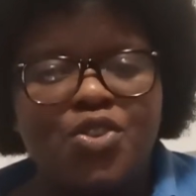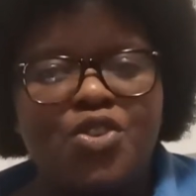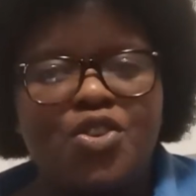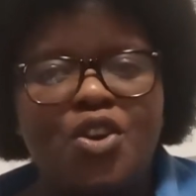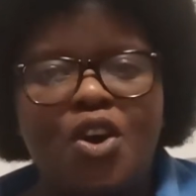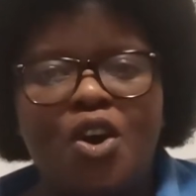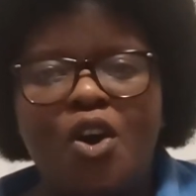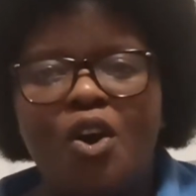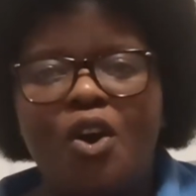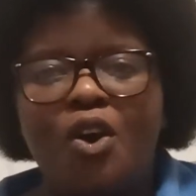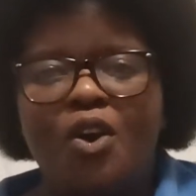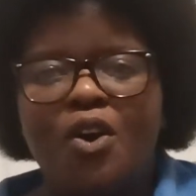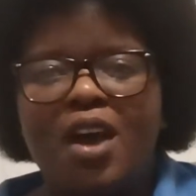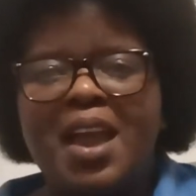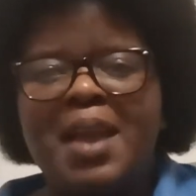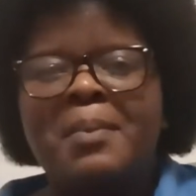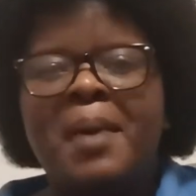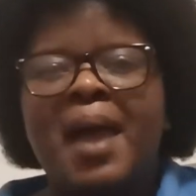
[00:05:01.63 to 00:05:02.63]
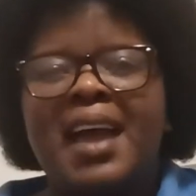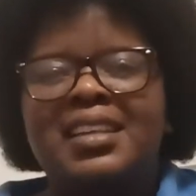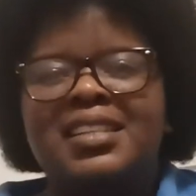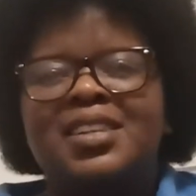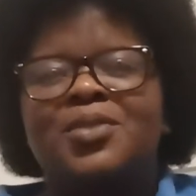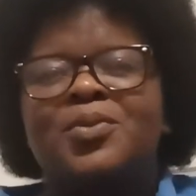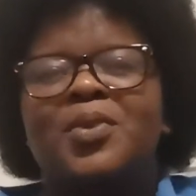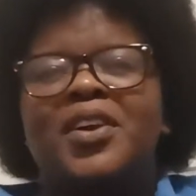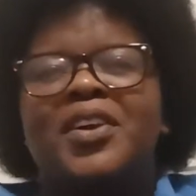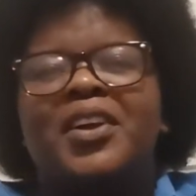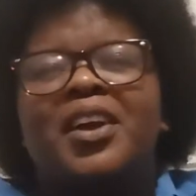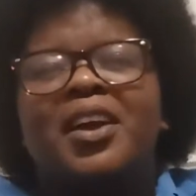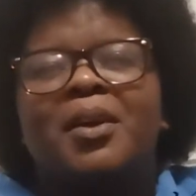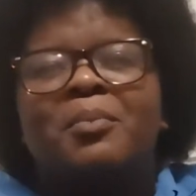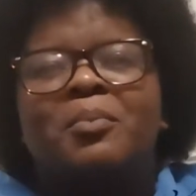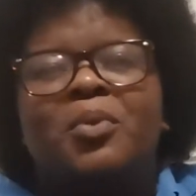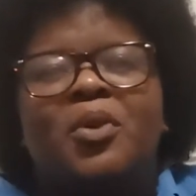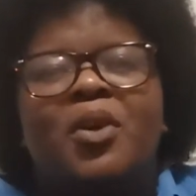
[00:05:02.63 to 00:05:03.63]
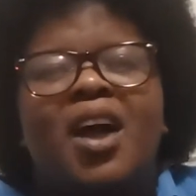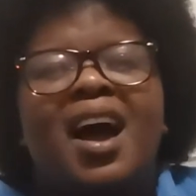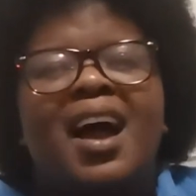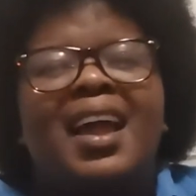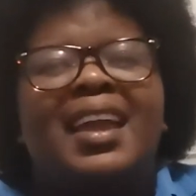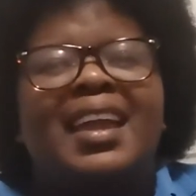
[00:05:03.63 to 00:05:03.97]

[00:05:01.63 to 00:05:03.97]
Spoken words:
Yo, imagine wearing a bra